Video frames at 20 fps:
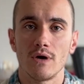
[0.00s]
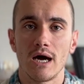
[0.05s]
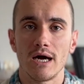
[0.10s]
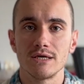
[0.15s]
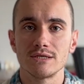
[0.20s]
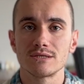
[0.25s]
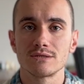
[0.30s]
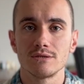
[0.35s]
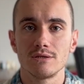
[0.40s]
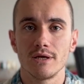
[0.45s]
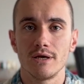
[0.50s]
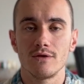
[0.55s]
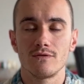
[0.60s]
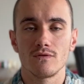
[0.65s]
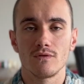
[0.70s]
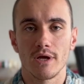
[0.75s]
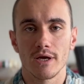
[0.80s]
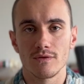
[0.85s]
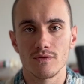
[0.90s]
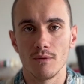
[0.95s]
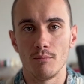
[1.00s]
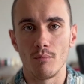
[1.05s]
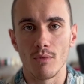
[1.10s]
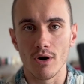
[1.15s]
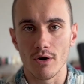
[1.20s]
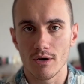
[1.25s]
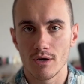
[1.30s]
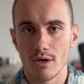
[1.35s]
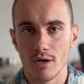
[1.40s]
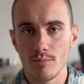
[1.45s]
isolate like the
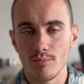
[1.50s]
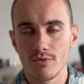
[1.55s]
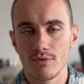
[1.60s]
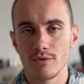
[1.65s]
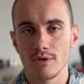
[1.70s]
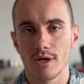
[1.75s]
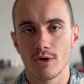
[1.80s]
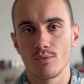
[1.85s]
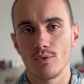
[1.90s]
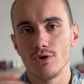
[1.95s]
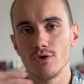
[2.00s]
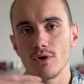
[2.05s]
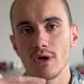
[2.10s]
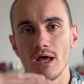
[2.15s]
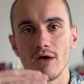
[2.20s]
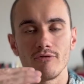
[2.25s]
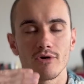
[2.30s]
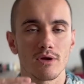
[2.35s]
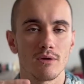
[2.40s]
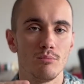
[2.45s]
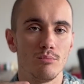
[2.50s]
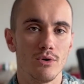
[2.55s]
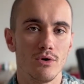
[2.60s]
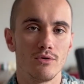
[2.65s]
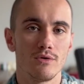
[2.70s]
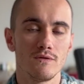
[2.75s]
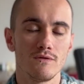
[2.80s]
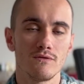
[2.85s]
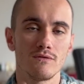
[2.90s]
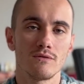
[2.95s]
markup, like when you have a
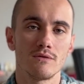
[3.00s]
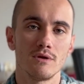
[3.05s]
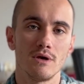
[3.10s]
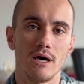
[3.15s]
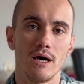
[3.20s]
component,